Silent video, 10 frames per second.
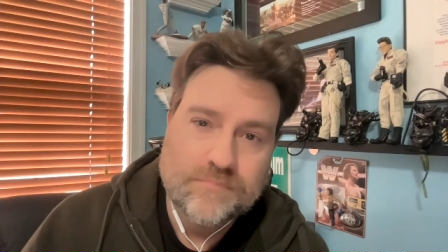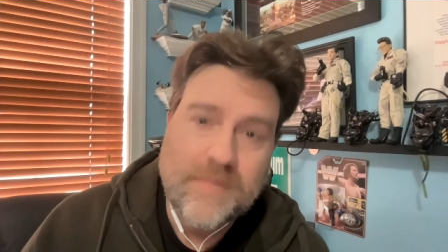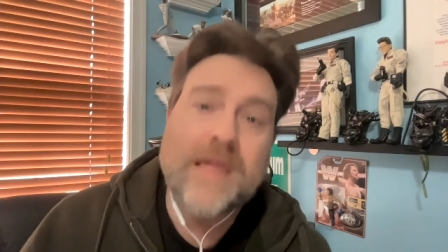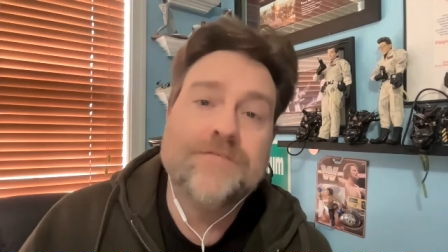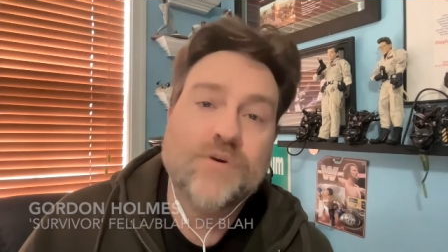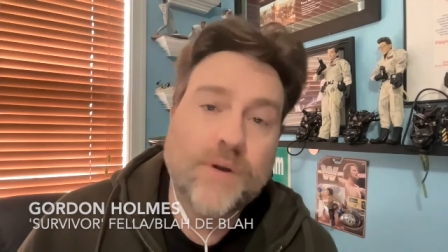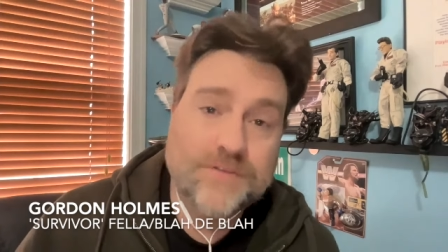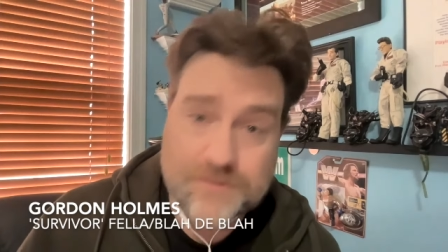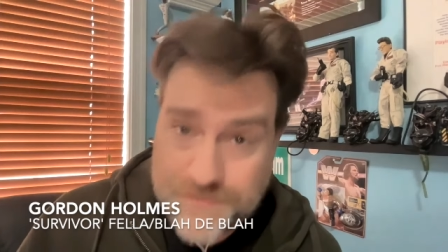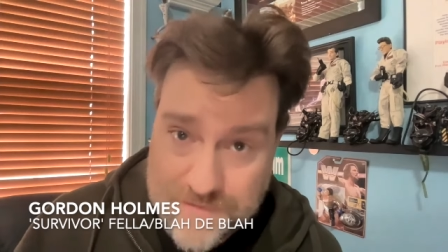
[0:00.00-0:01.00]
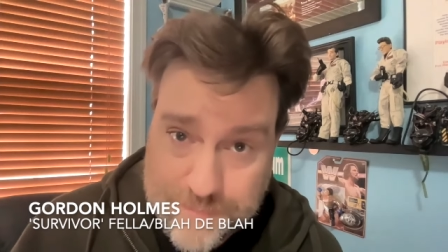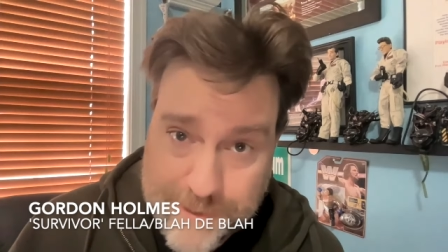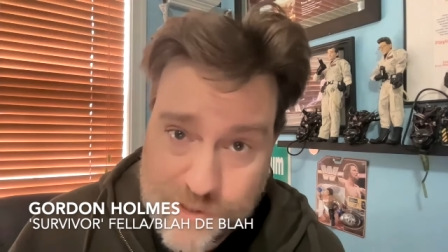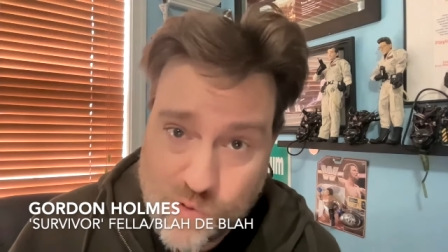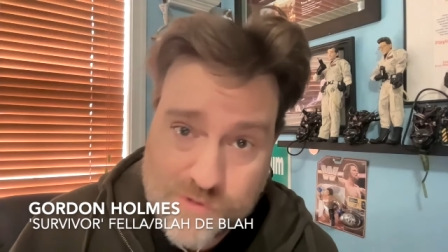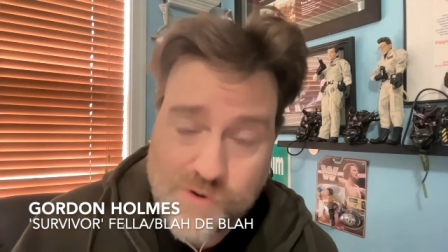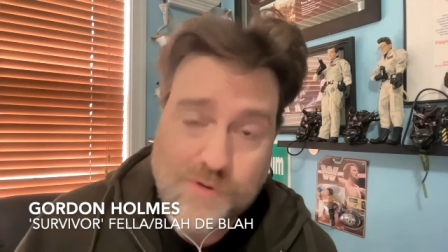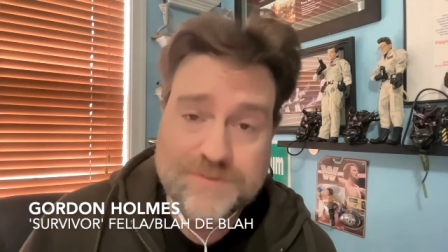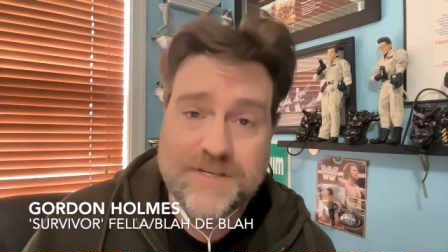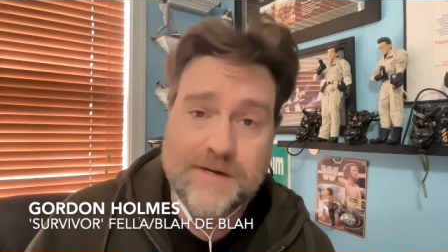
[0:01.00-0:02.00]
Hey everyone, it's Survivor Buddy Gordon
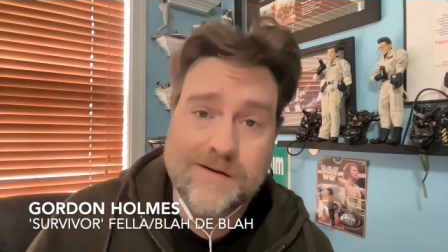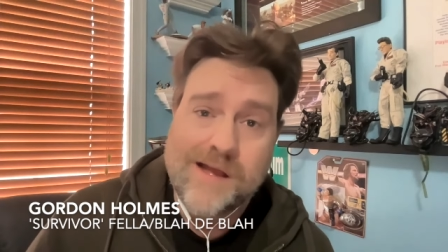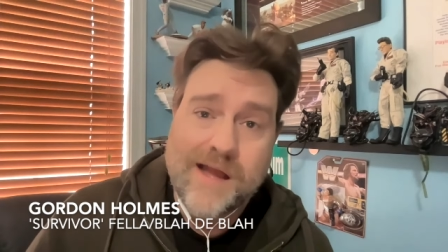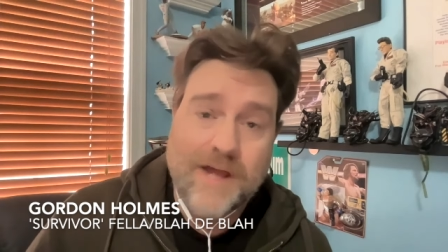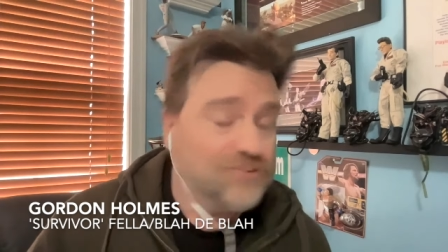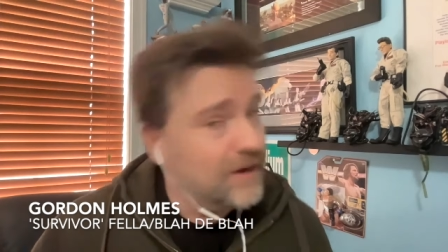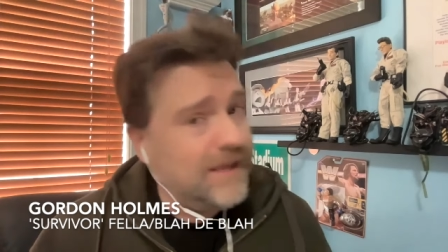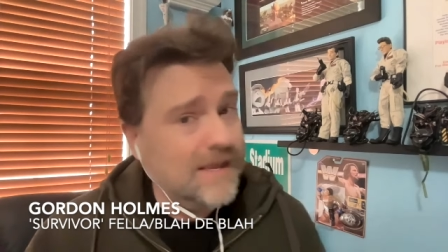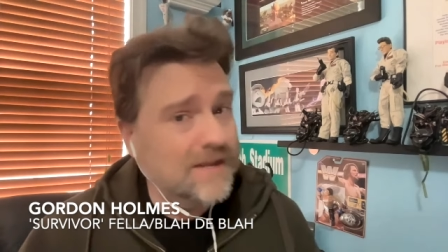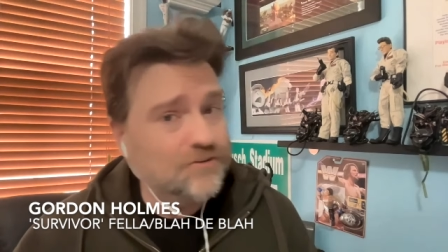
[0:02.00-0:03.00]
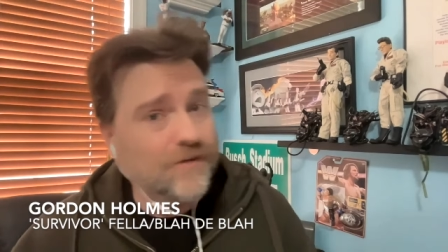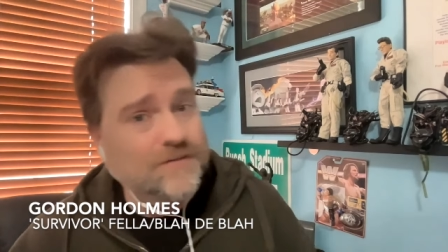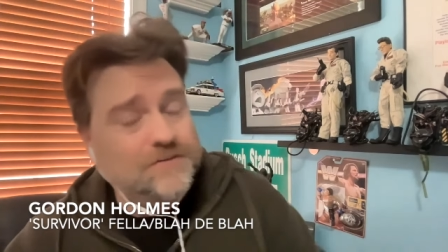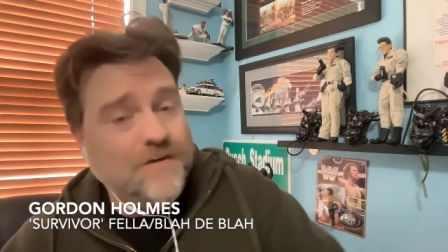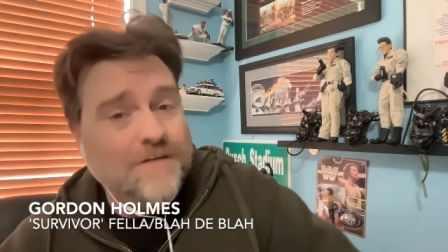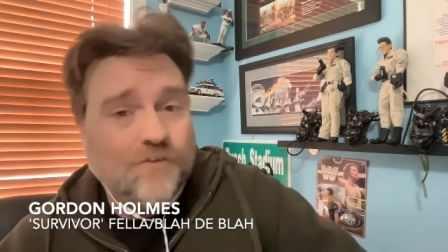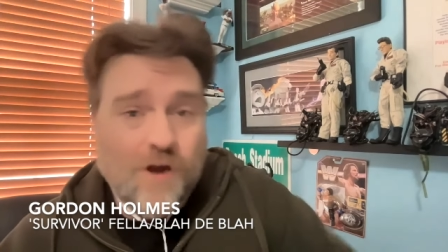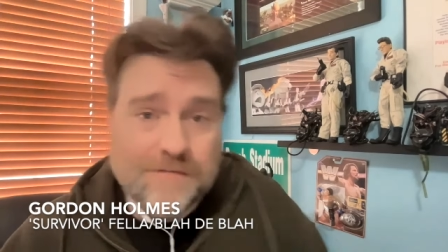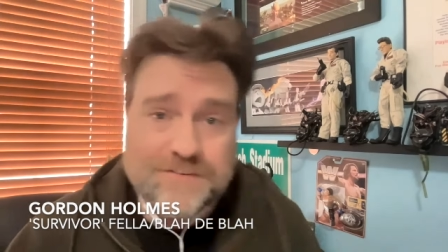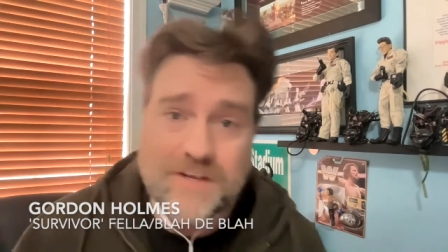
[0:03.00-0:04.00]
Holmes here, checking in during the Survivor
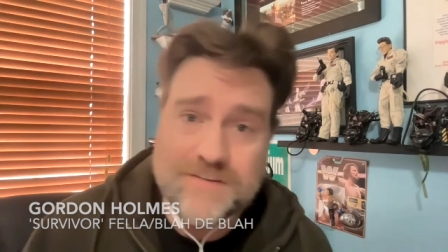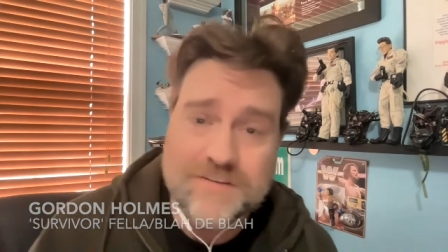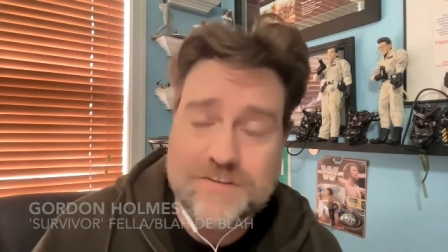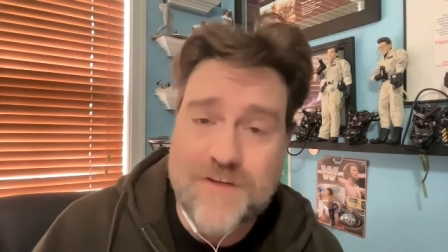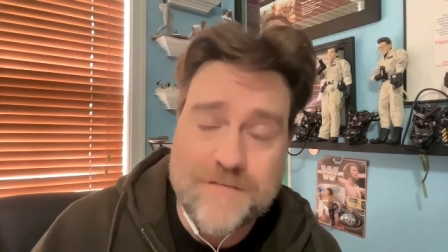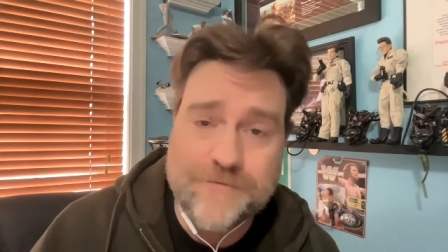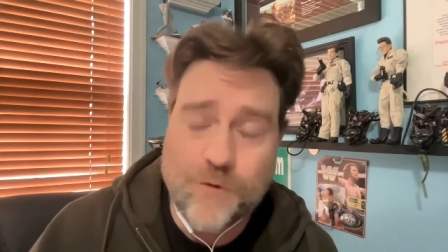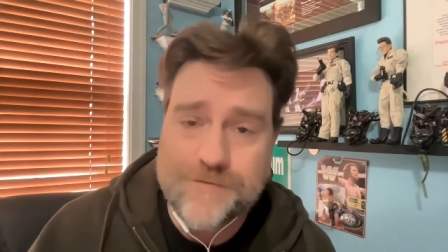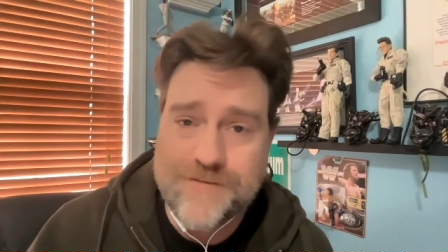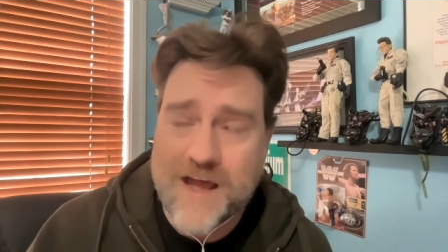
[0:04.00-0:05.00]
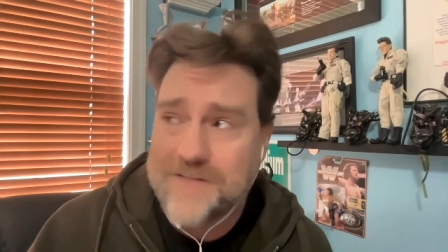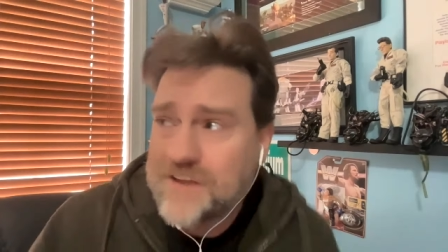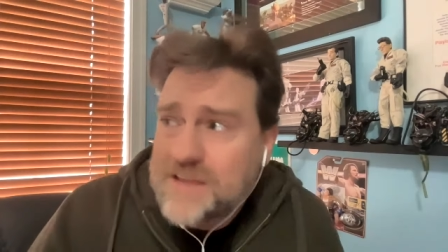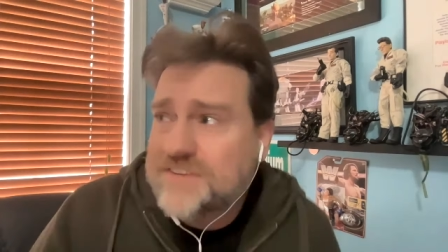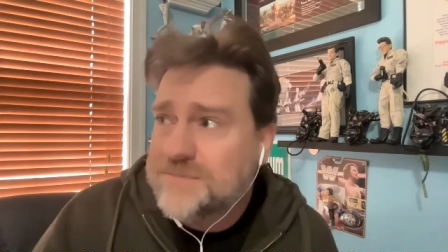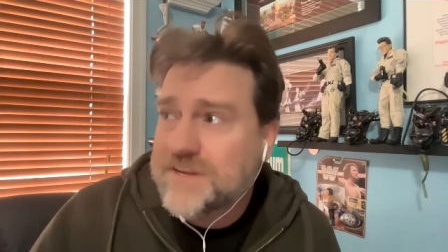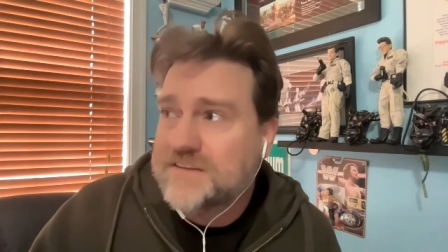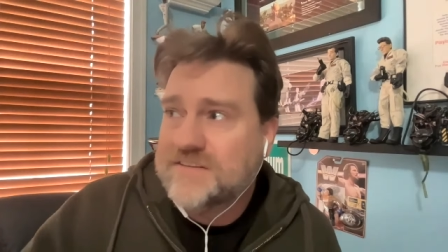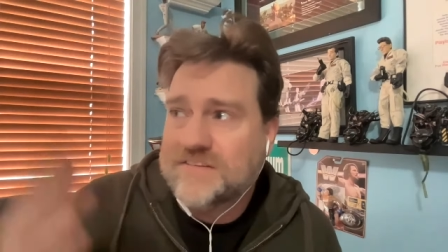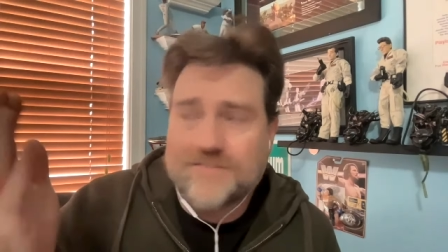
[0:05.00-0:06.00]
offseason, Survivor 45. It seems
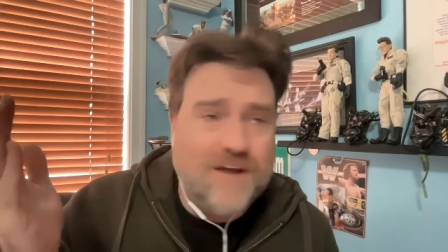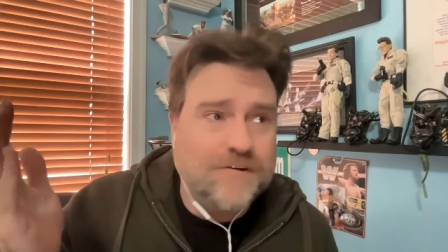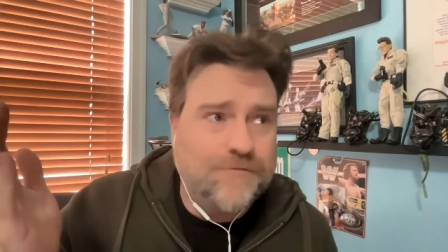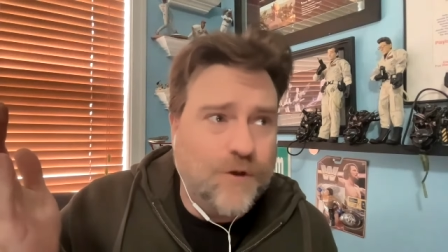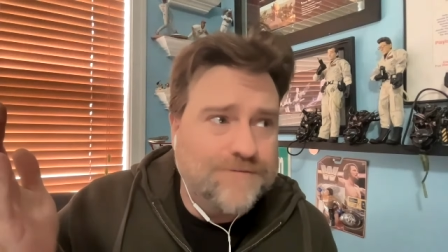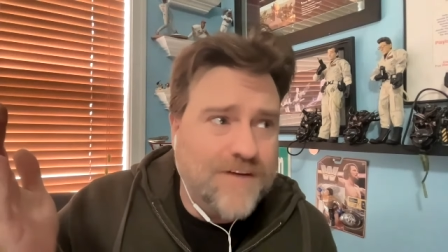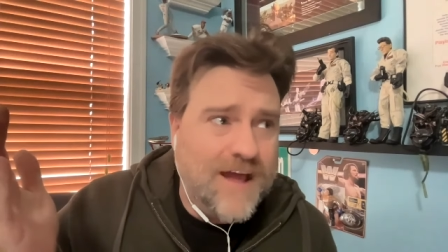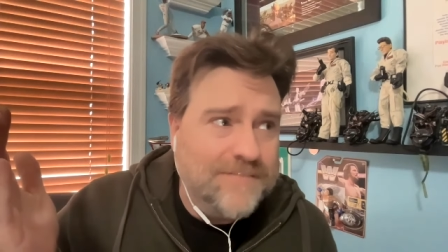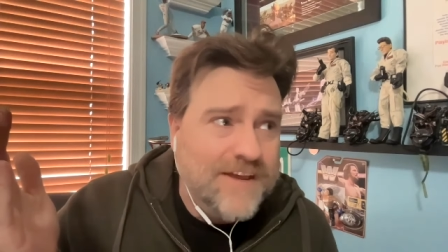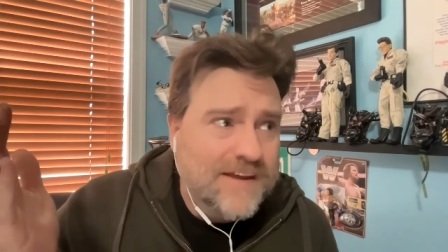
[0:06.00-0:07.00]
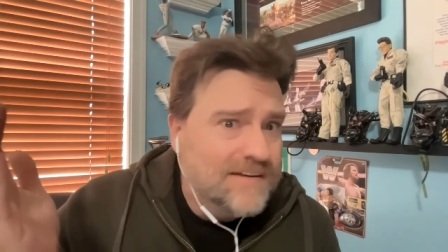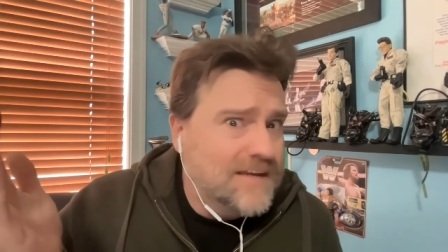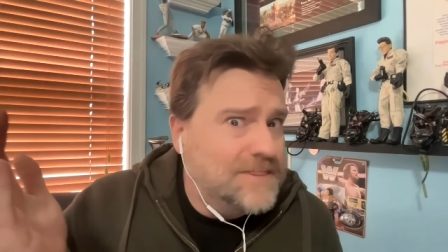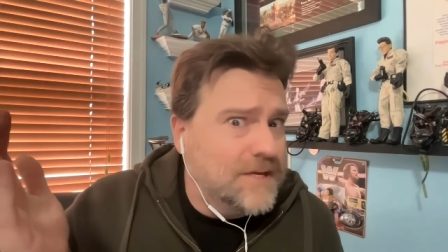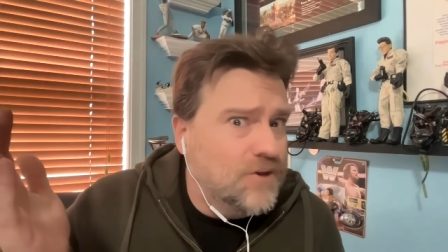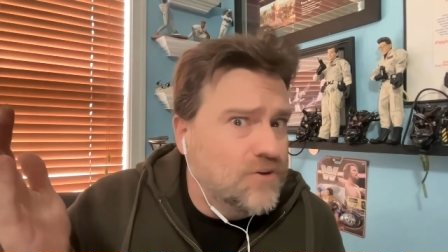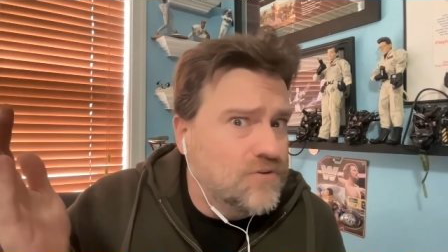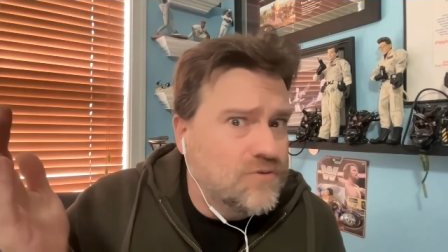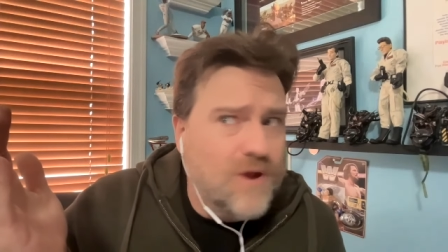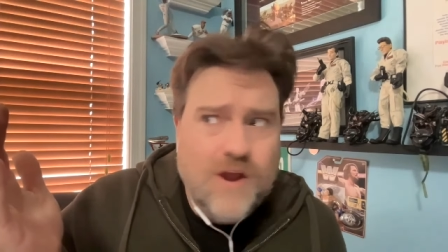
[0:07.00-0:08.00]
like since Survivor 45, nothing
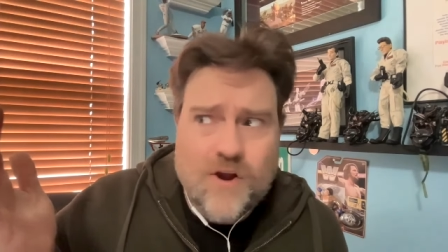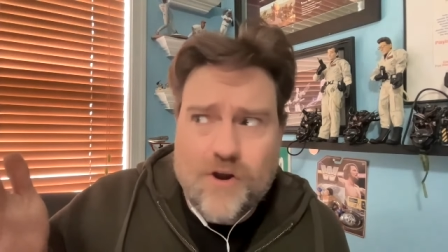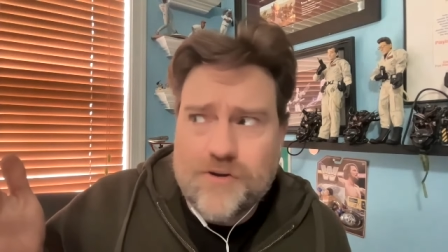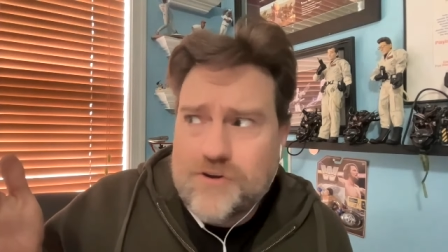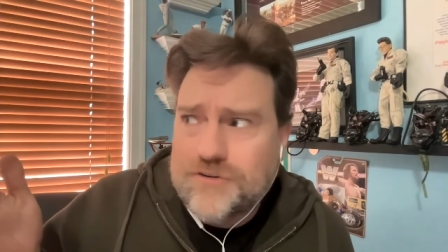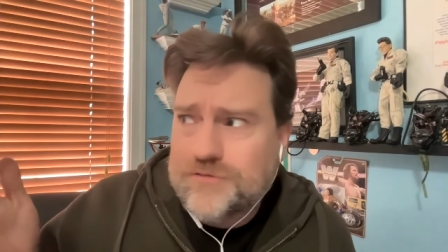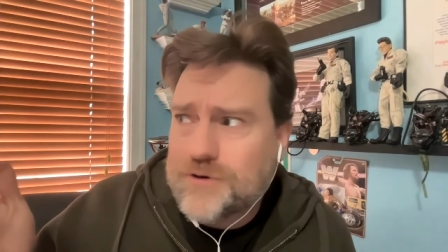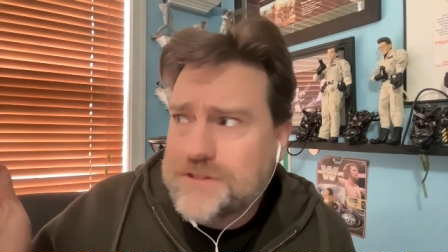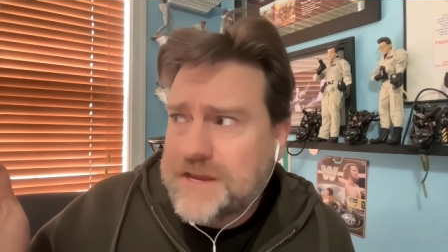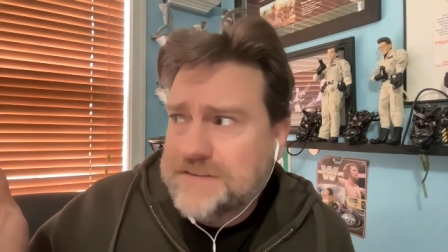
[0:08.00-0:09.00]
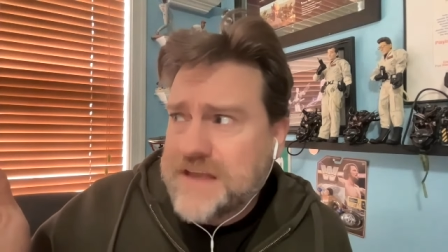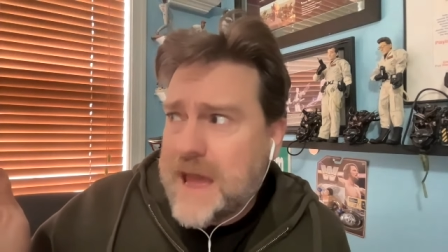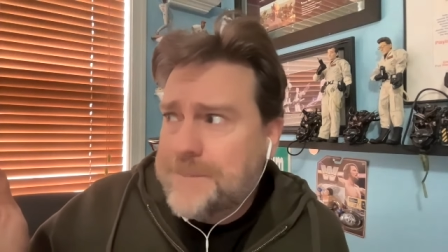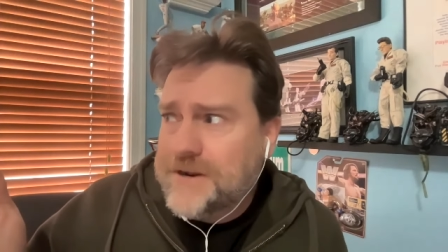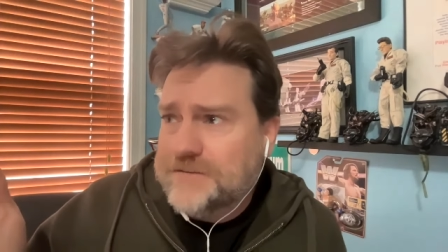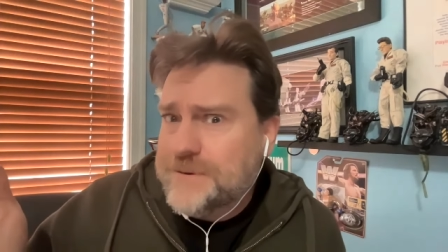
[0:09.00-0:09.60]
new or newsworthy has happened.